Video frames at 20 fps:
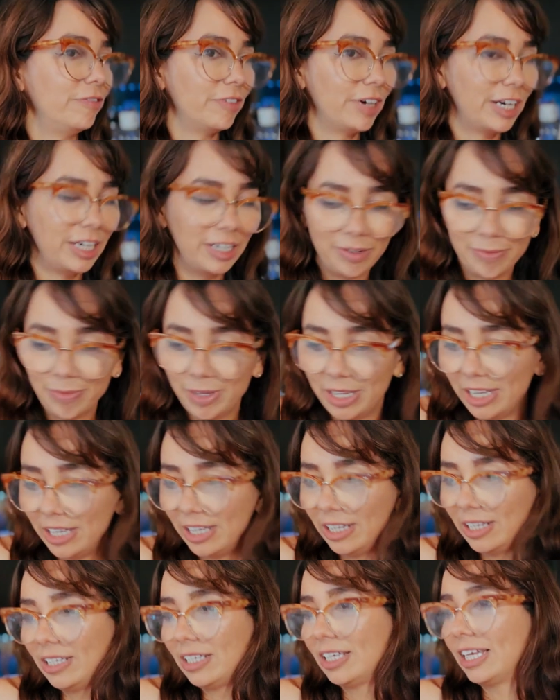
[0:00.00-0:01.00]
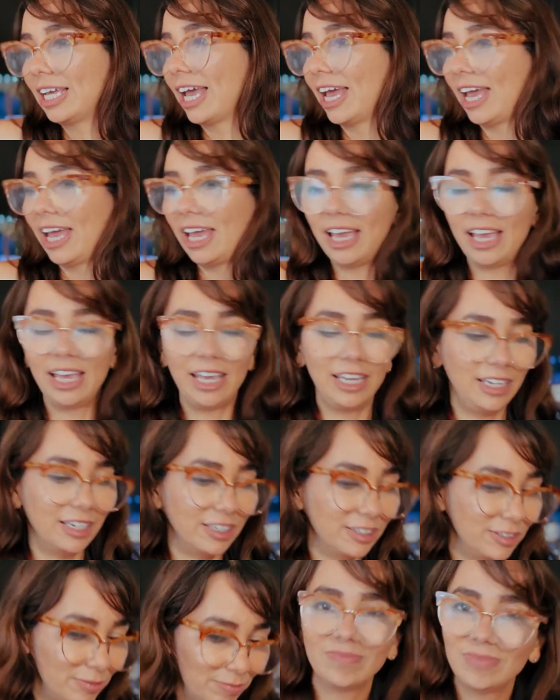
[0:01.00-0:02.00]
vitamin K,
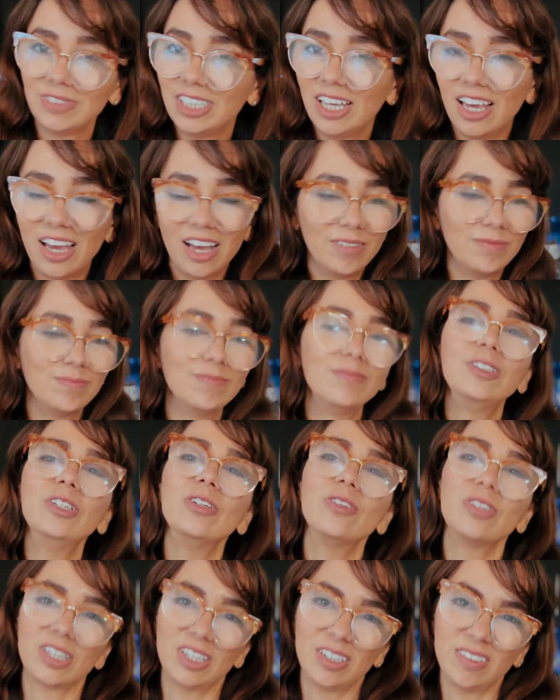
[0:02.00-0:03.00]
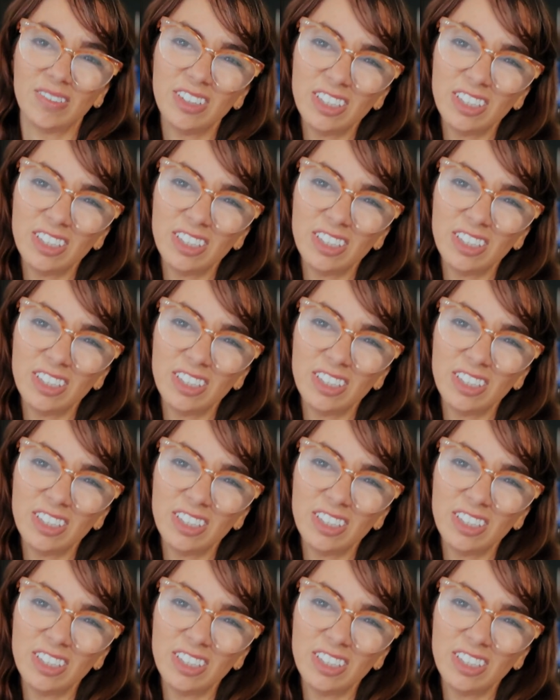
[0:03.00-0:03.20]
and yeah, you see.